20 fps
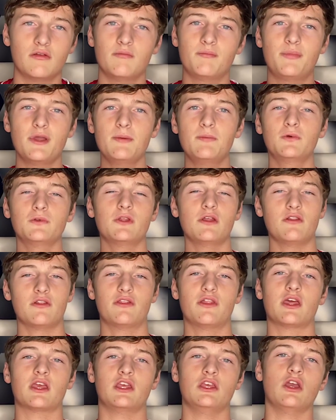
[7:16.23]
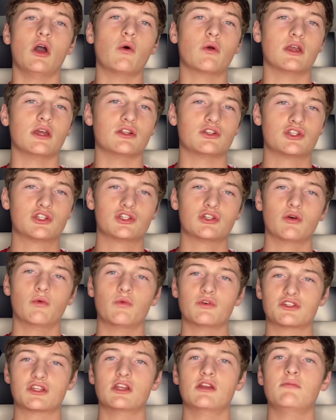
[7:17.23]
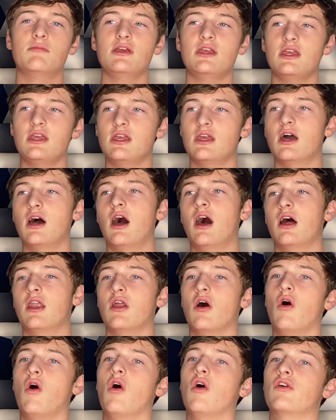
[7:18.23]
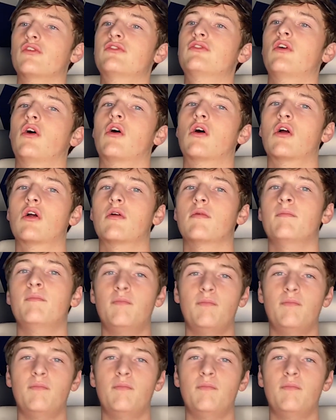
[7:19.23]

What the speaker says: People didn't think Jokic was going to be an all-star